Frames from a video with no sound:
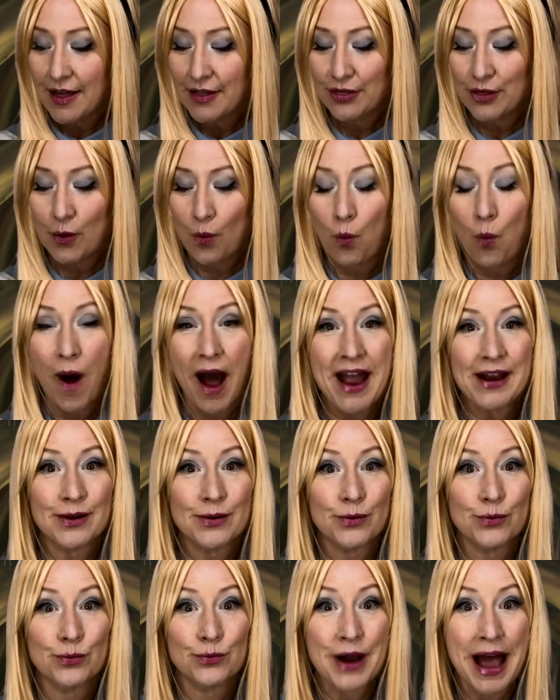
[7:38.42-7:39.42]
the white
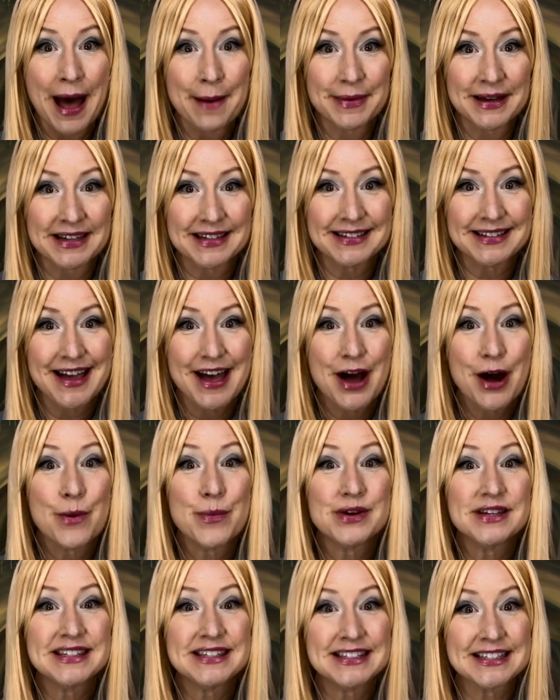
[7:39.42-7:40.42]
rabbit
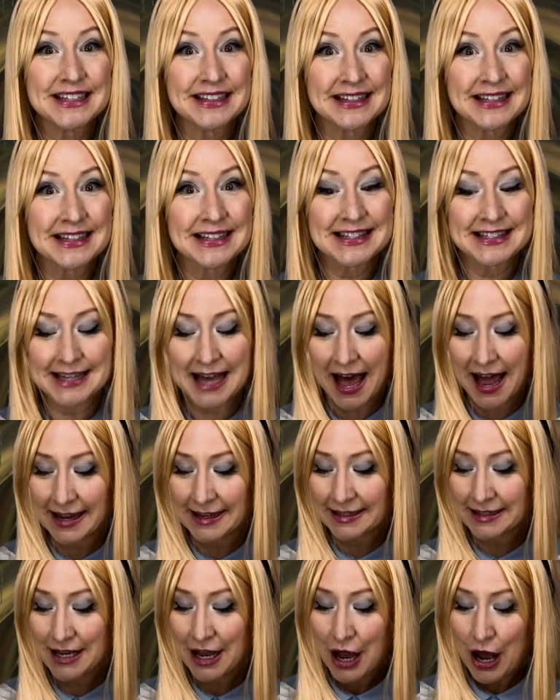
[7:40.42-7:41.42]
was still in
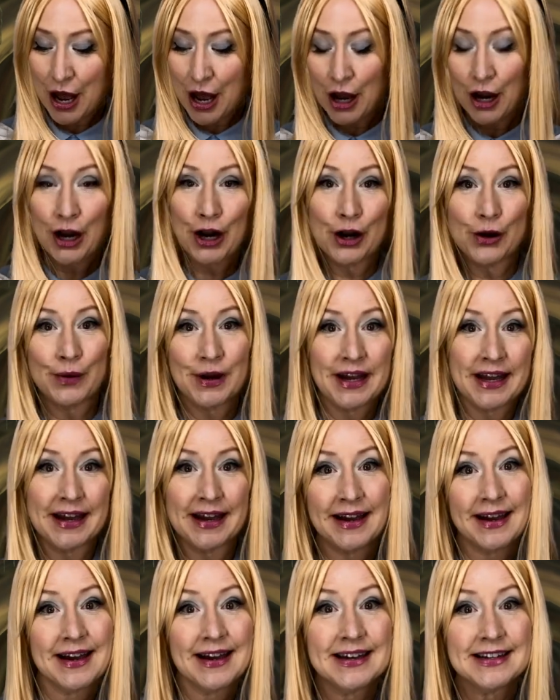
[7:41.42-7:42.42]
sight,
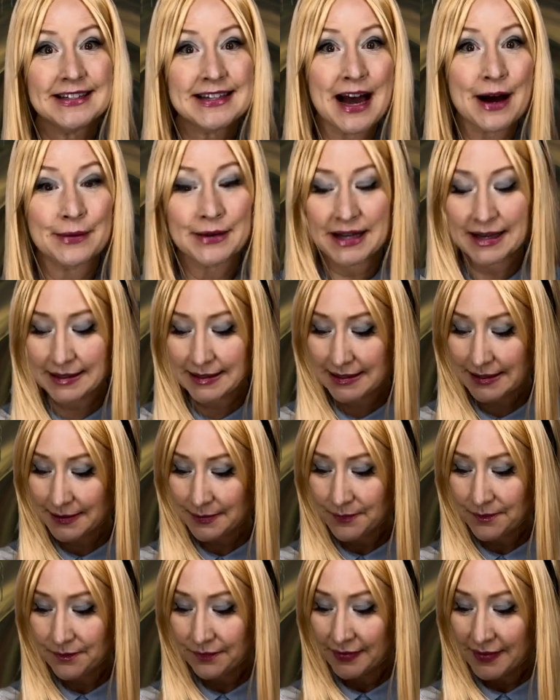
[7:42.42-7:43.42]
hurrying down it.
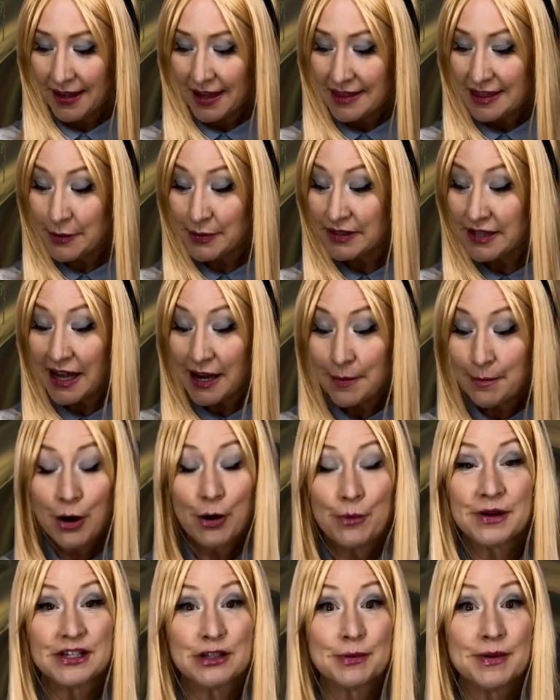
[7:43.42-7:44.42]
There was not a
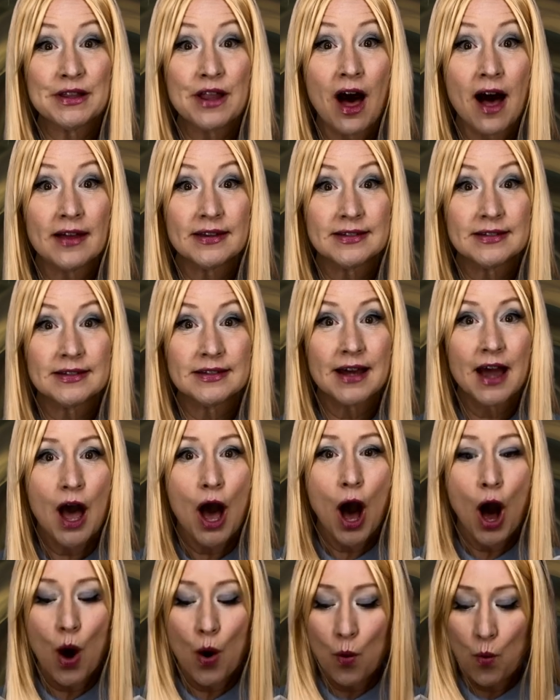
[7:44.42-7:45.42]
moment to be lost.
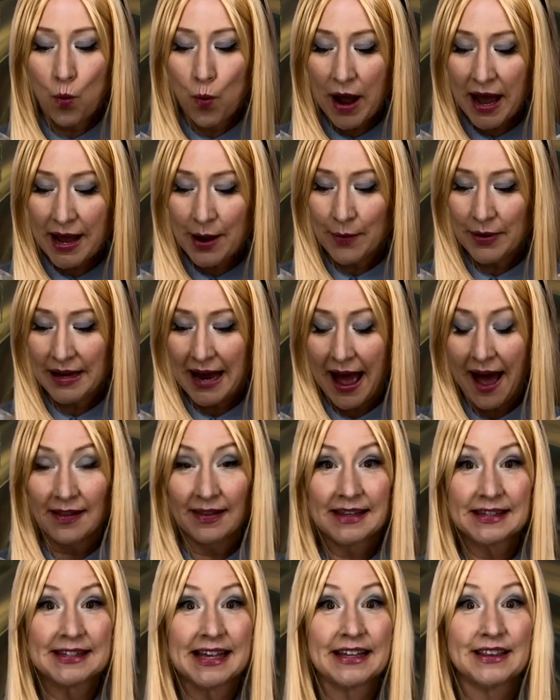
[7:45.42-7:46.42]
Away went
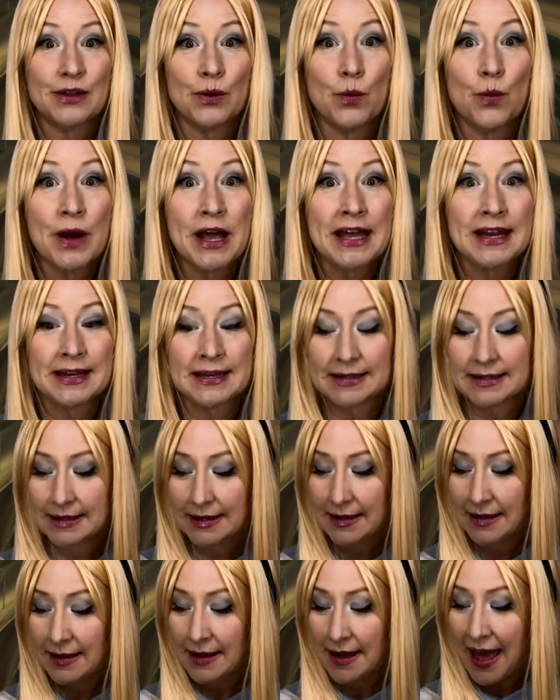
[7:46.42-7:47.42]
Alice like the wind.
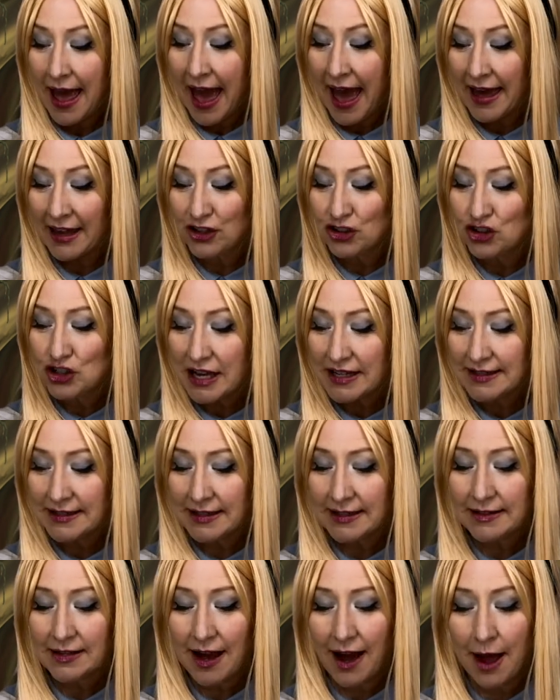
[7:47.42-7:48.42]
And just
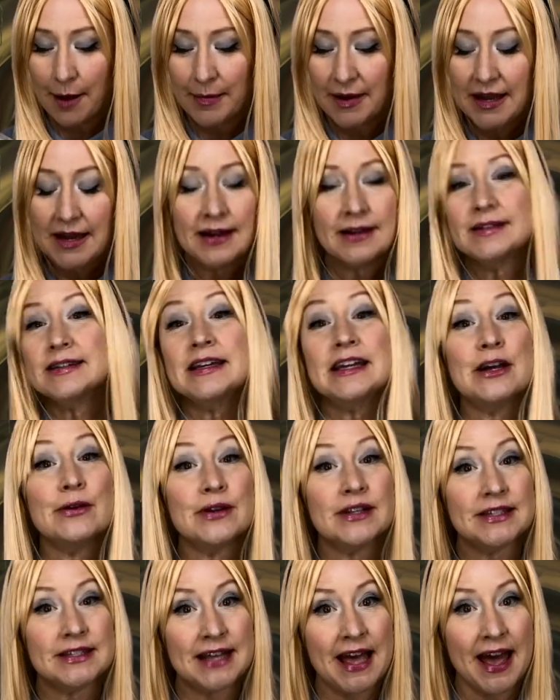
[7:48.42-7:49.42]
in time to hear
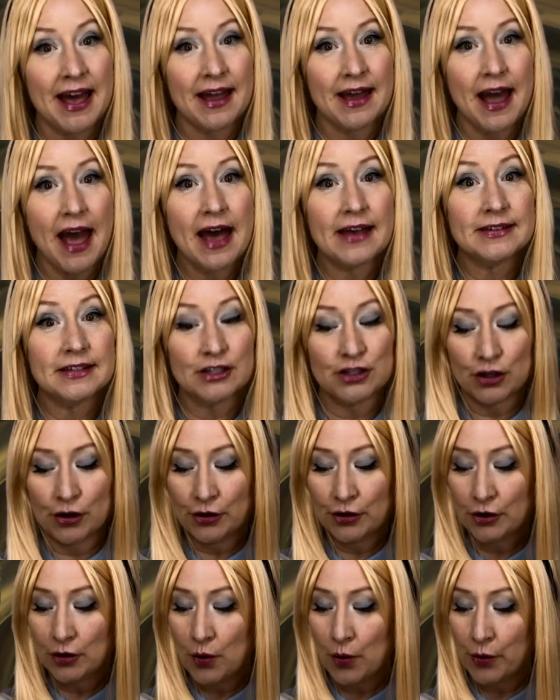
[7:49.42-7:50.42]
it say, as it
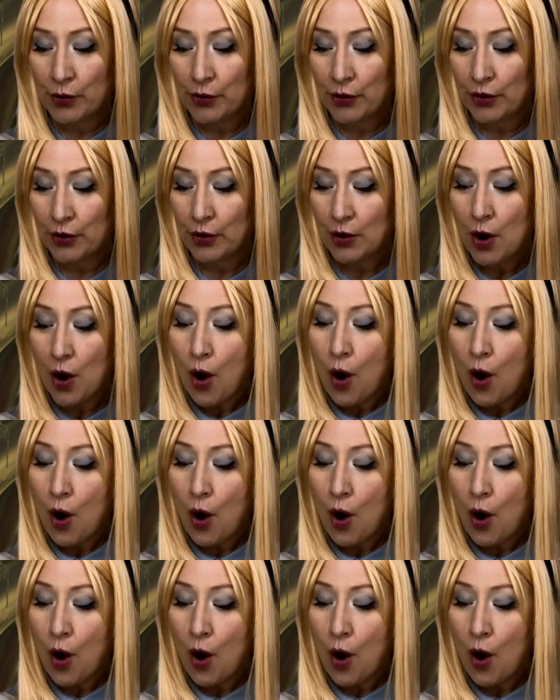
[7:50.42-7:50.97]
turned a corner,